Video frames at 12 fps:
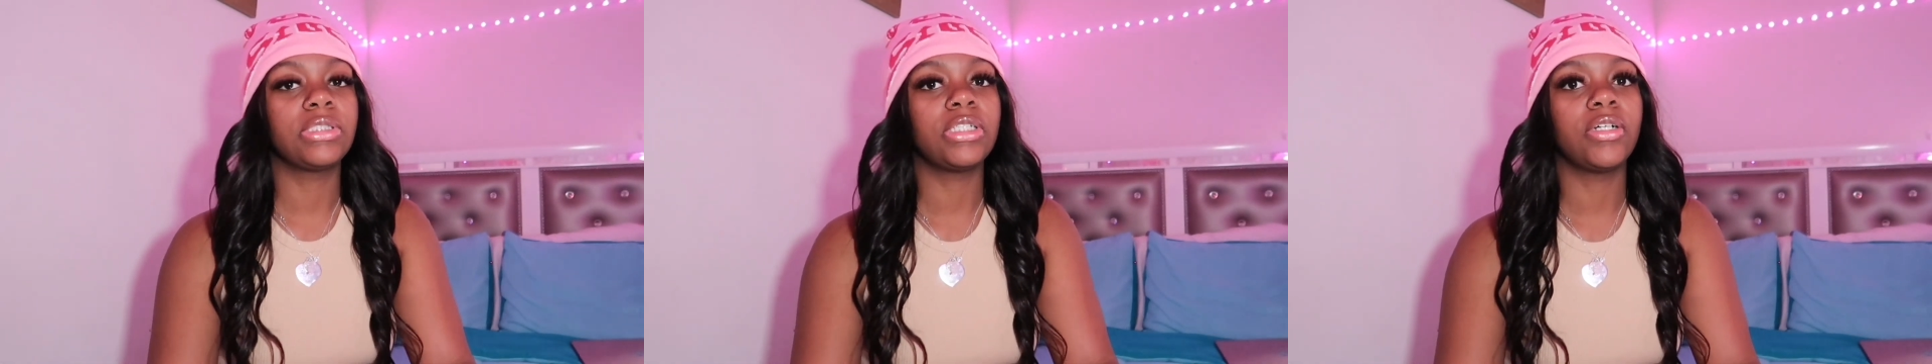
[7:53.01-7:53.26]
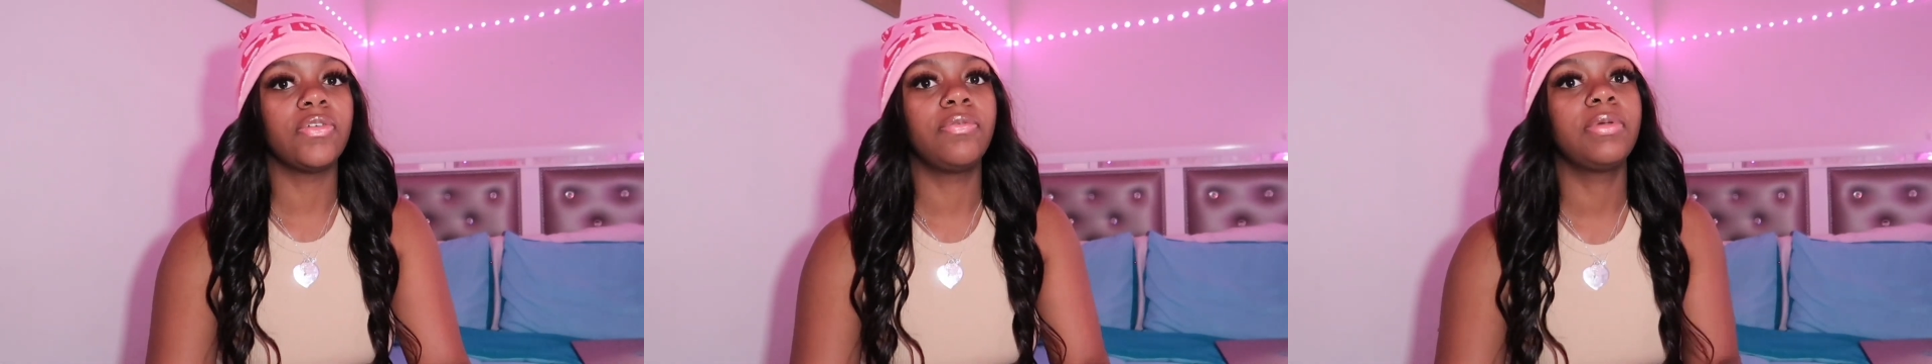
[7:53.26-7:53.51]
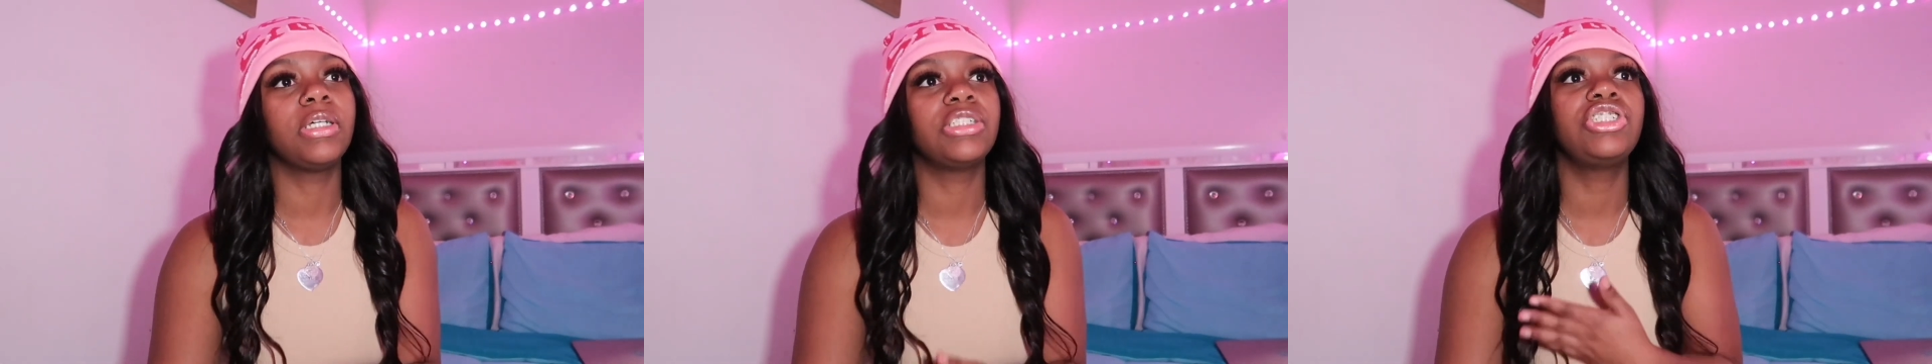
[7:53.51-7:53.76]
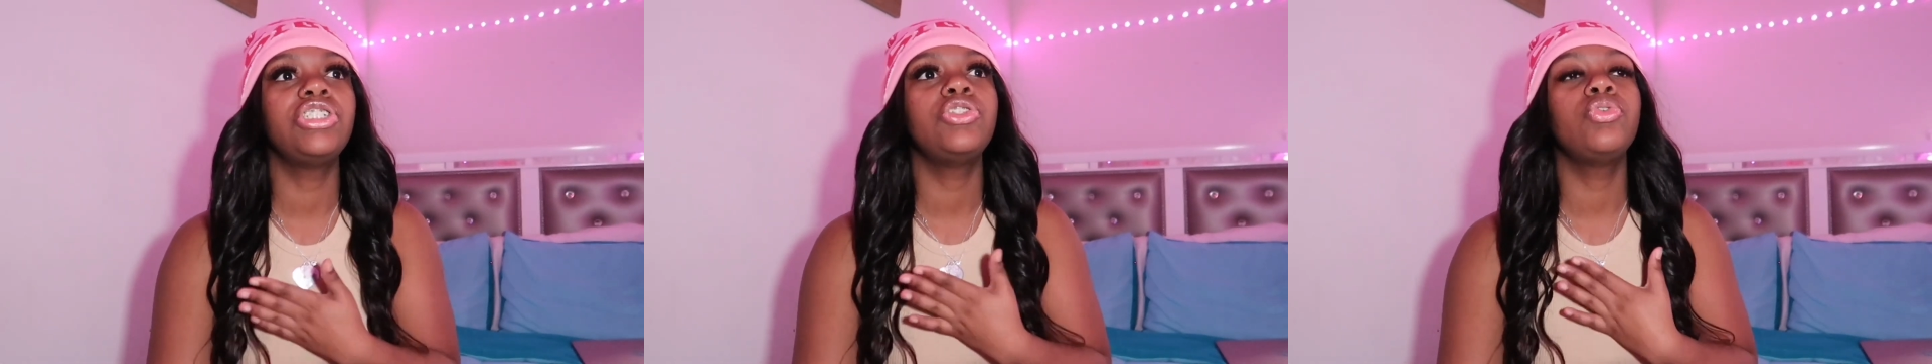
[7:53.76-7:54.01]
and stuff
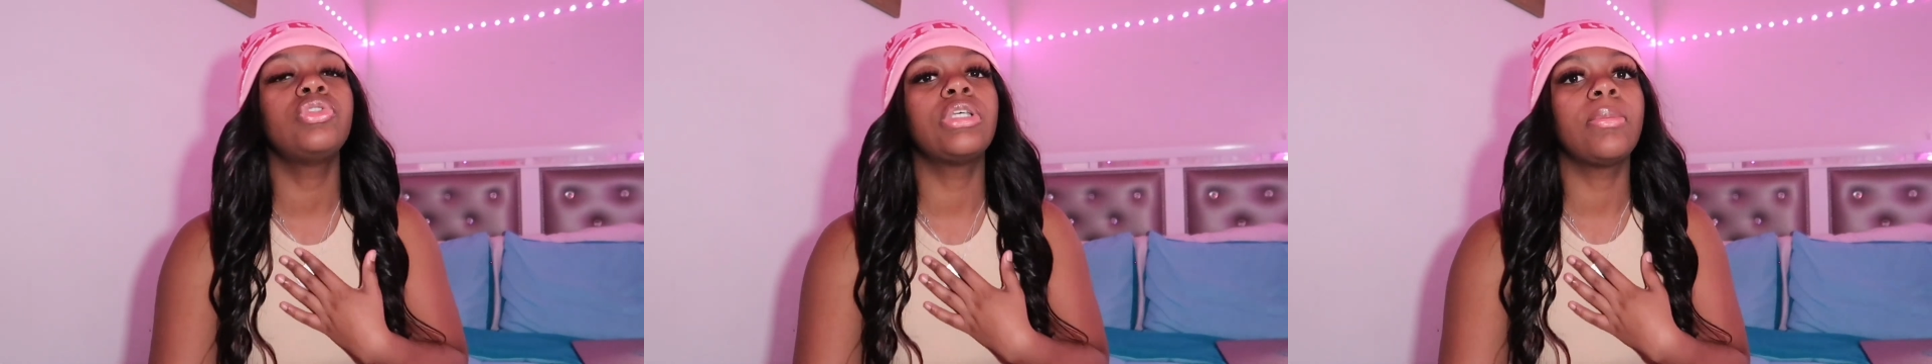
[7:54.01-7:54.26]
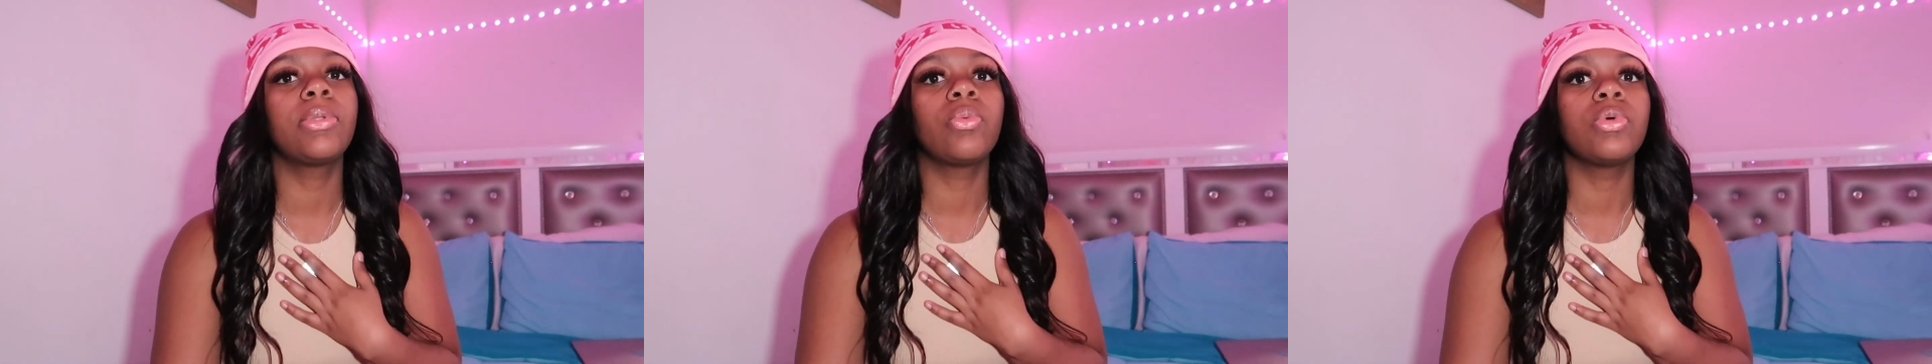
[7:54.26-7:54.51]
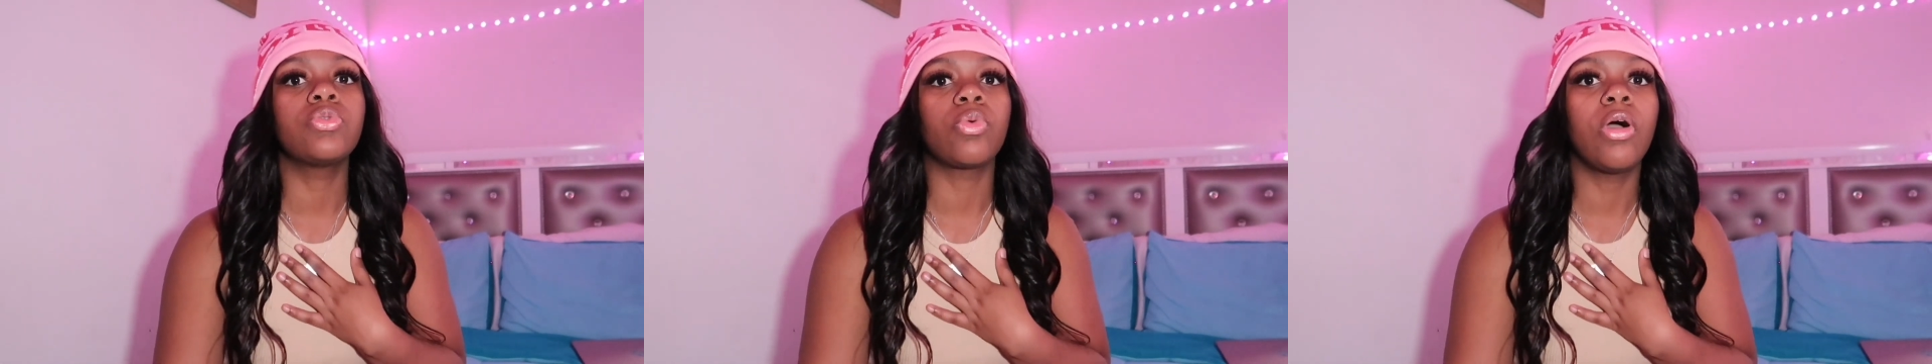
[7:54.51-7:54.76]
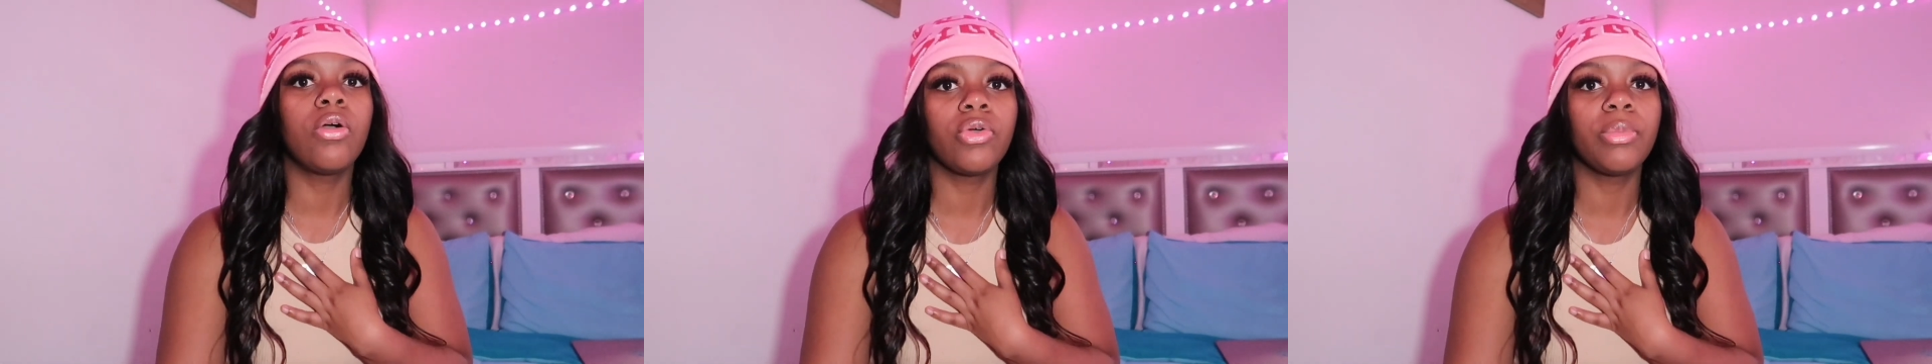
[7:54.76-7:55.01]
because she knew something was
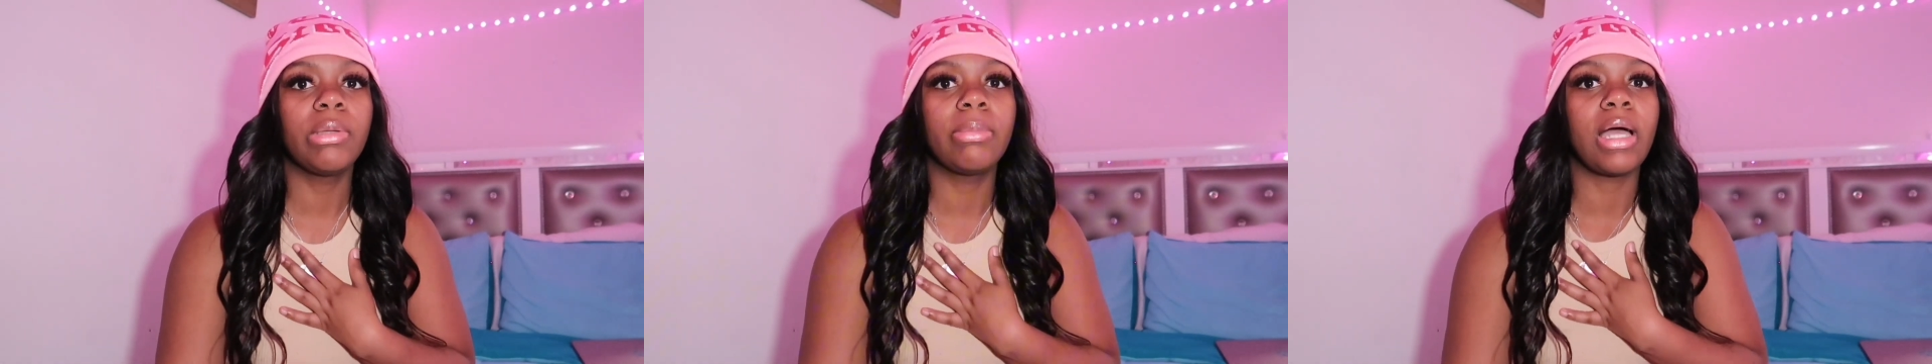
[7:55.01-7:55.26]
wrong with me,